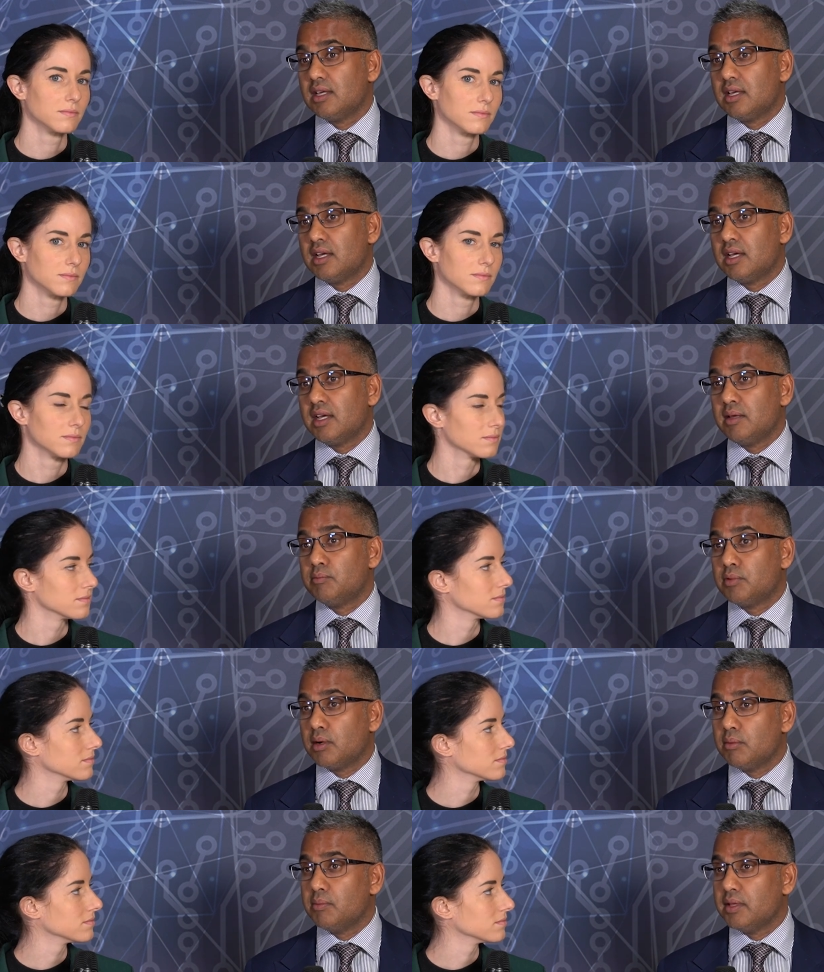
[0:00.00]
Speaker 1: uh, and
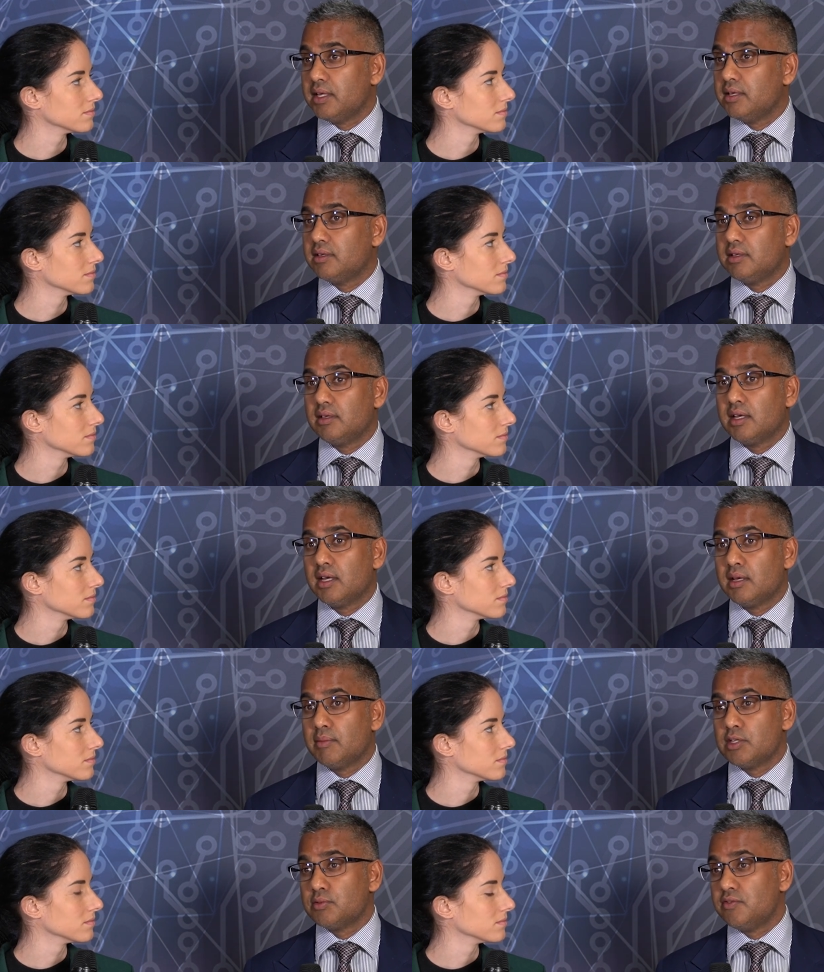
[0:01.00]
probably,
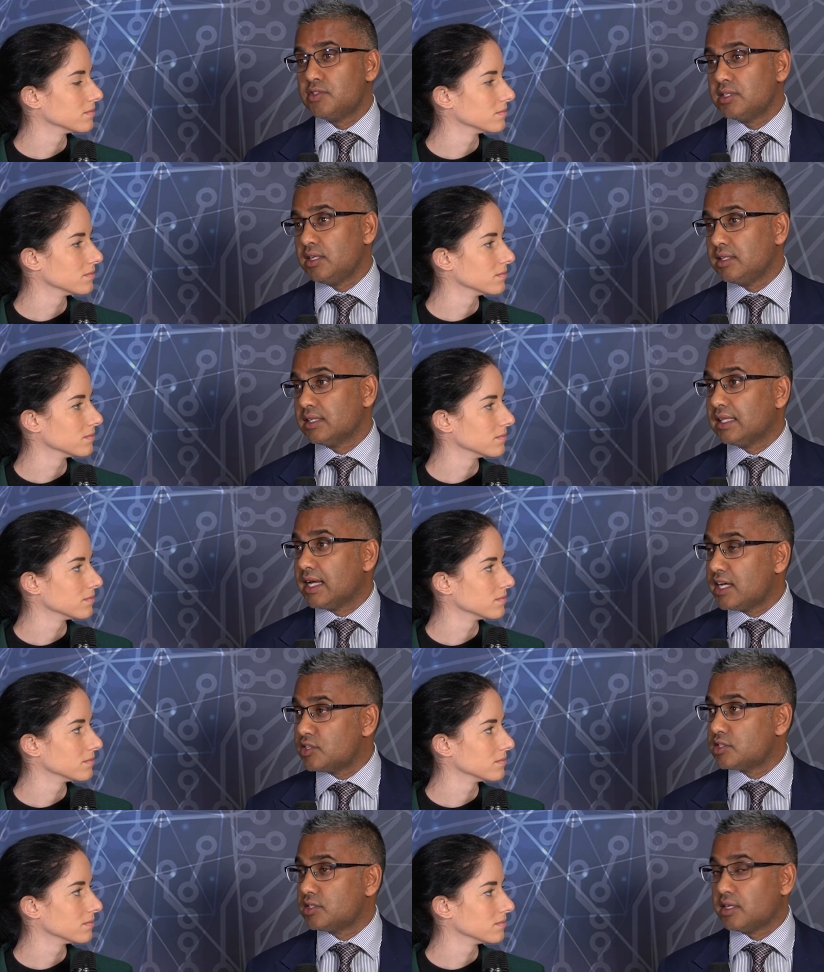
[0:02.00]
um, as we've seen in the
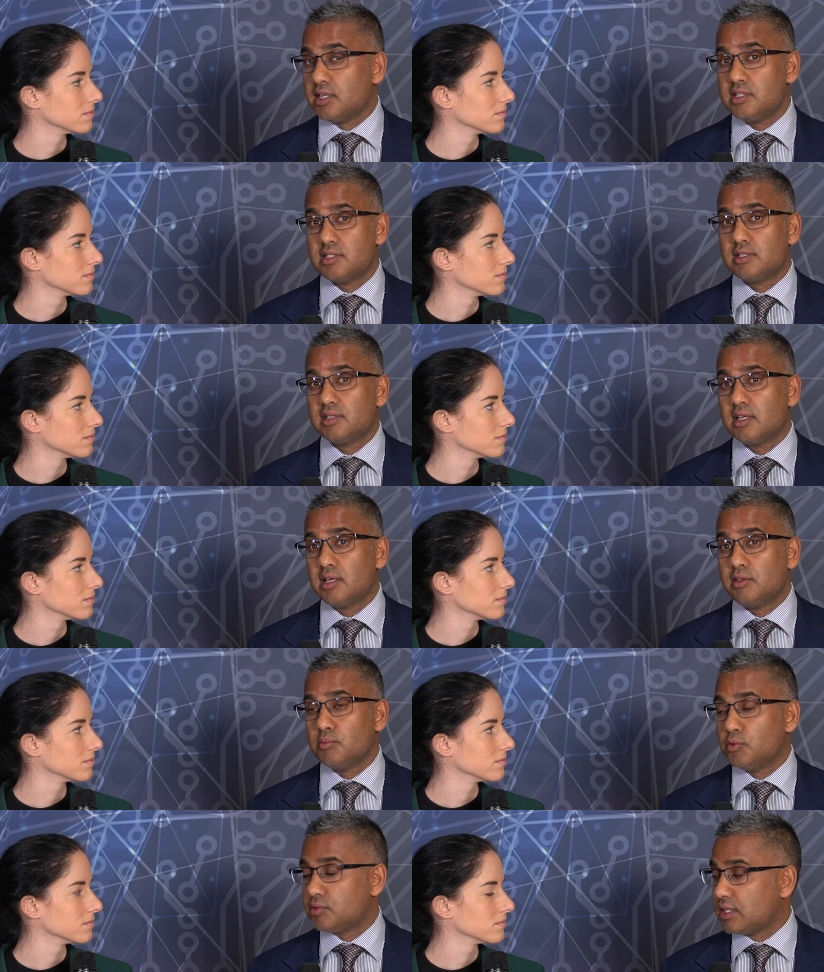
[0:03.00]
larger studies, uh,
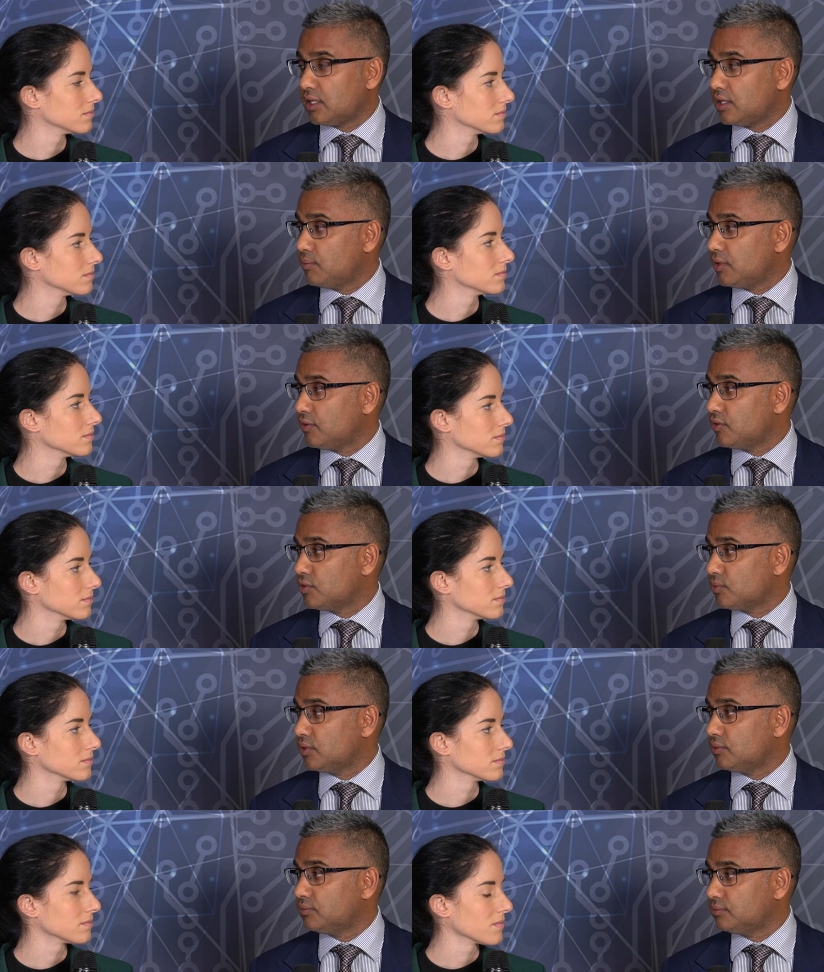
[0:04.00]
the mortality benefit as
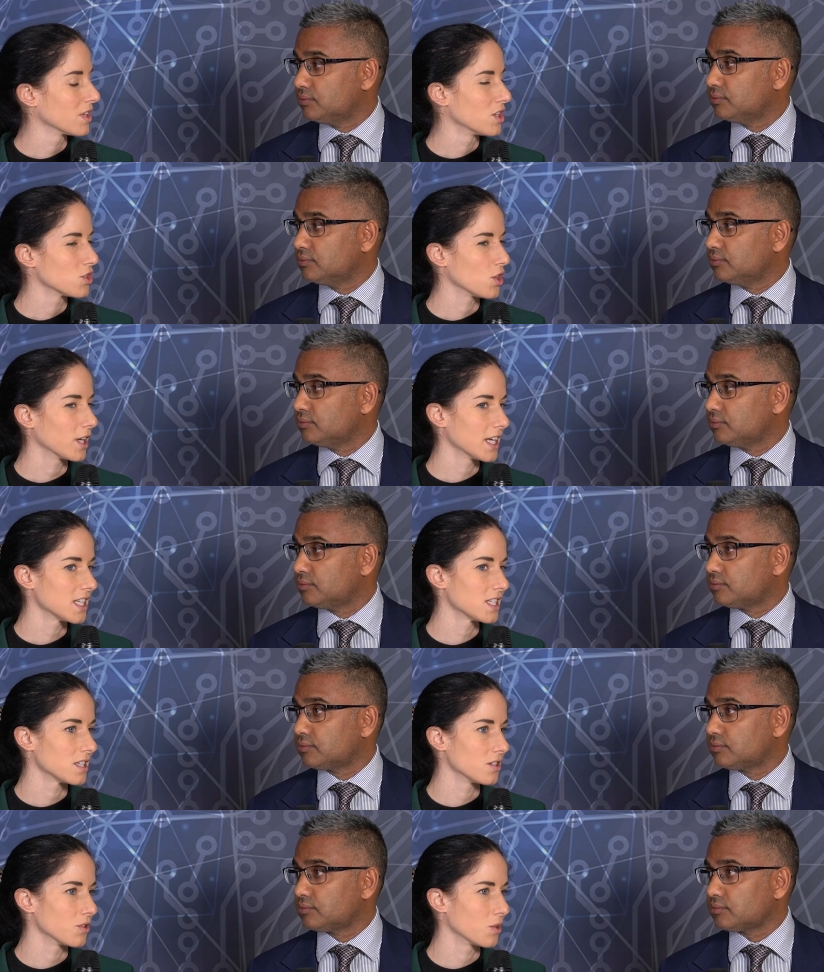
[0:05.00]
well.
Speaker 2: So, I
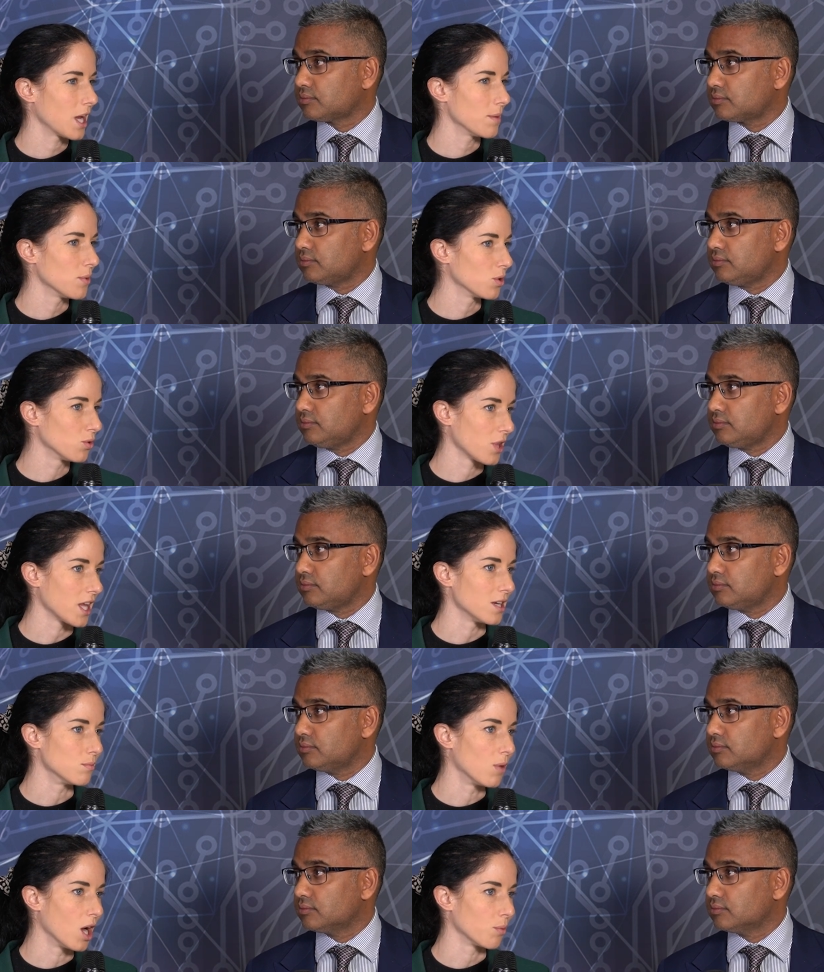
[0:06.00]
guess keeping all
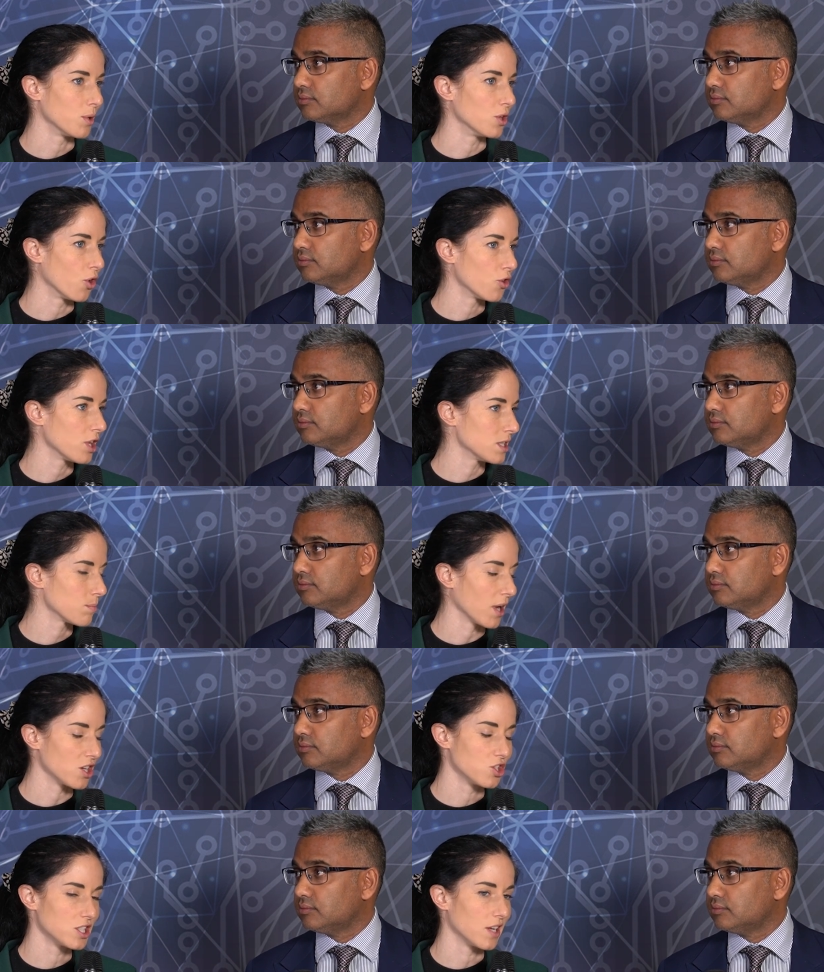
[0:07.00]
that in mind, we know these
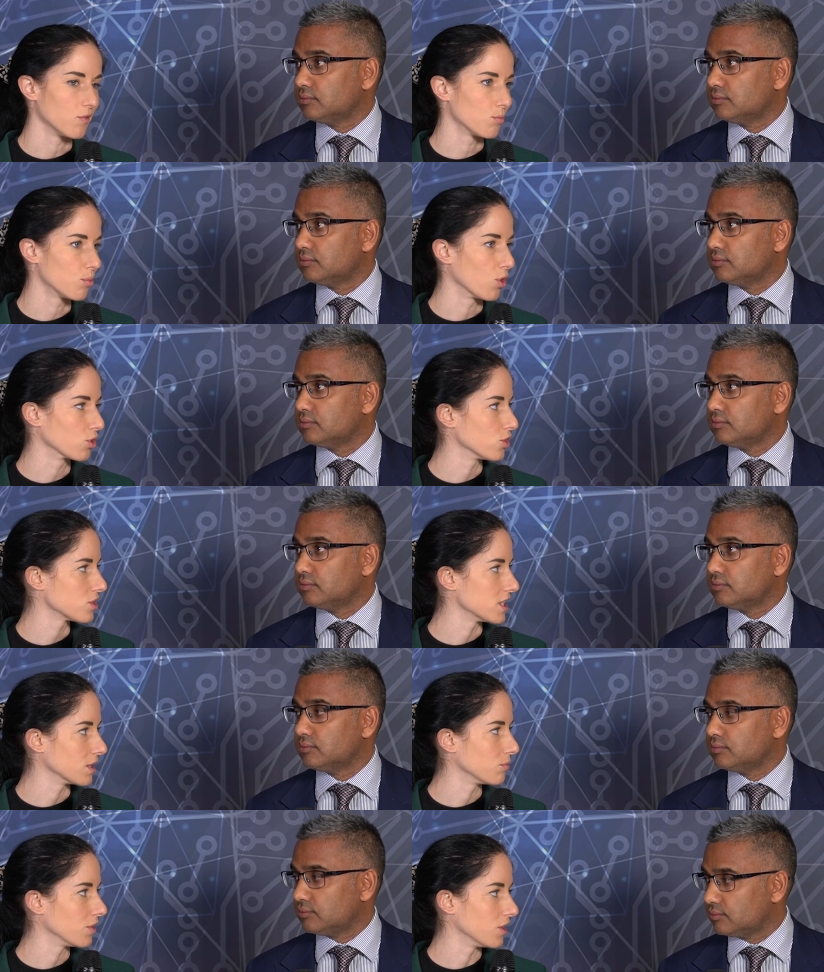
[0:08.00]
patients have a
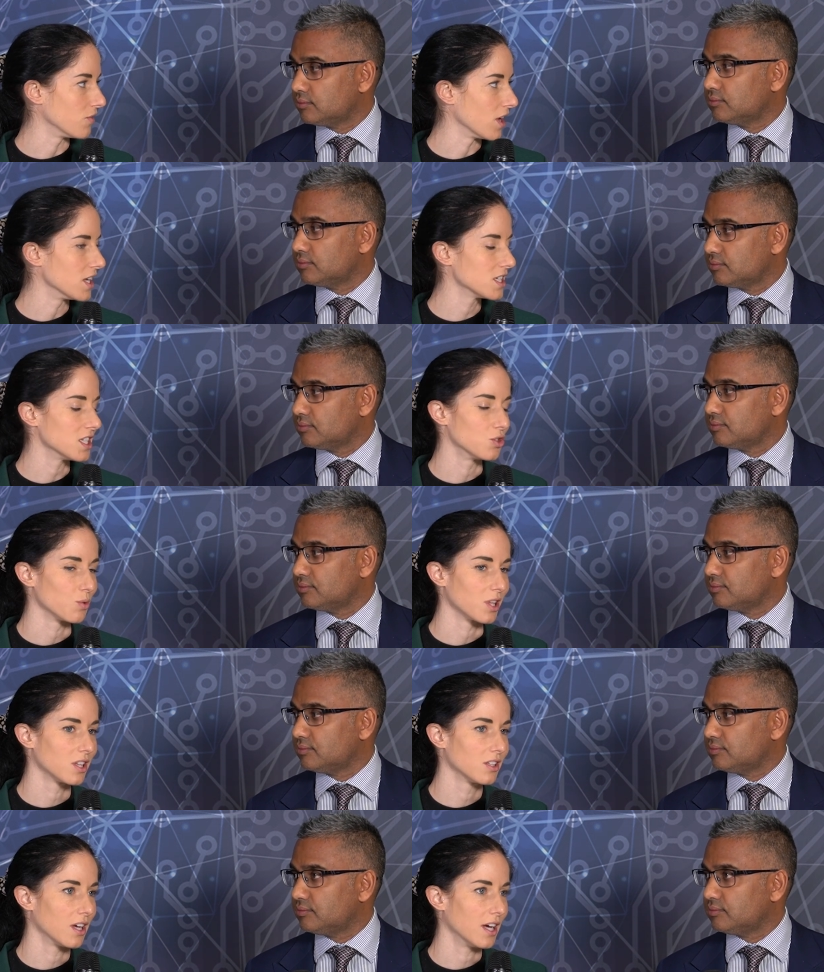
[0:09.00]
prognostic advantage
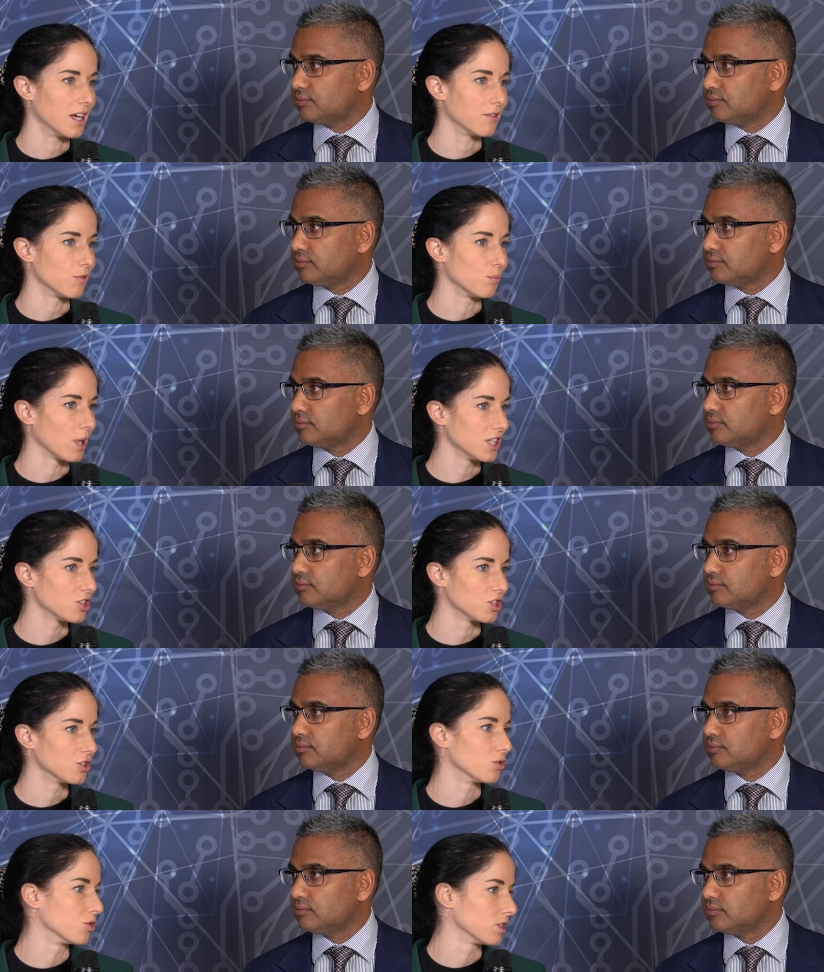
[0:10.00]
with AF
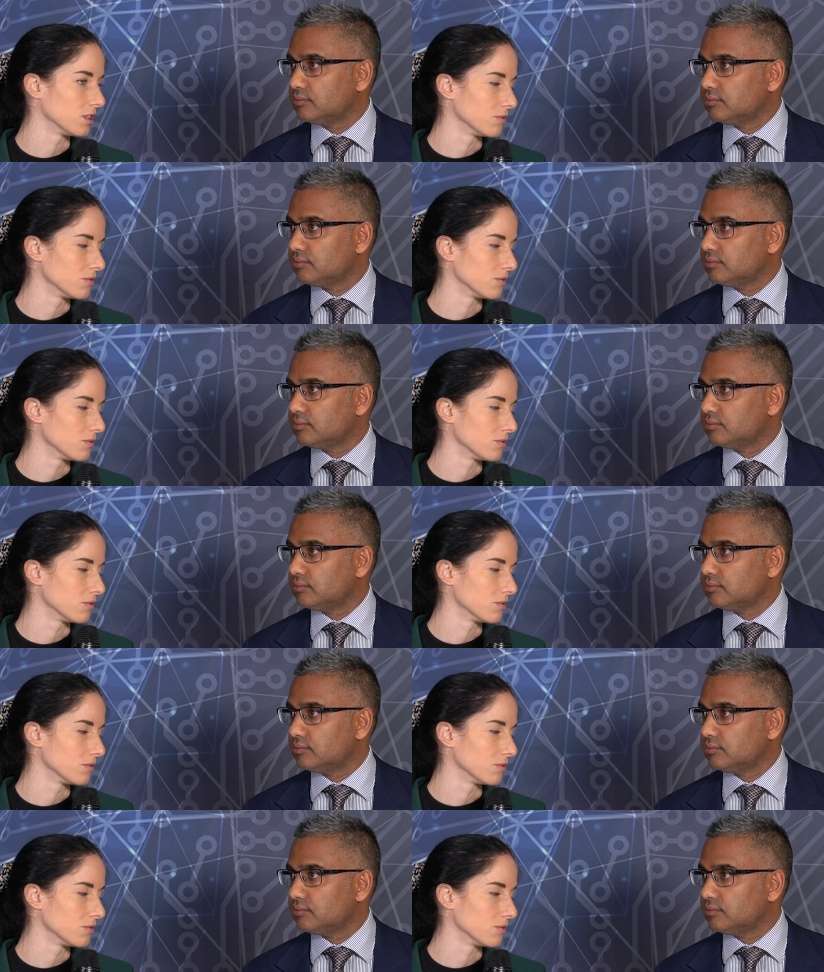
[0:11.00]
ablation or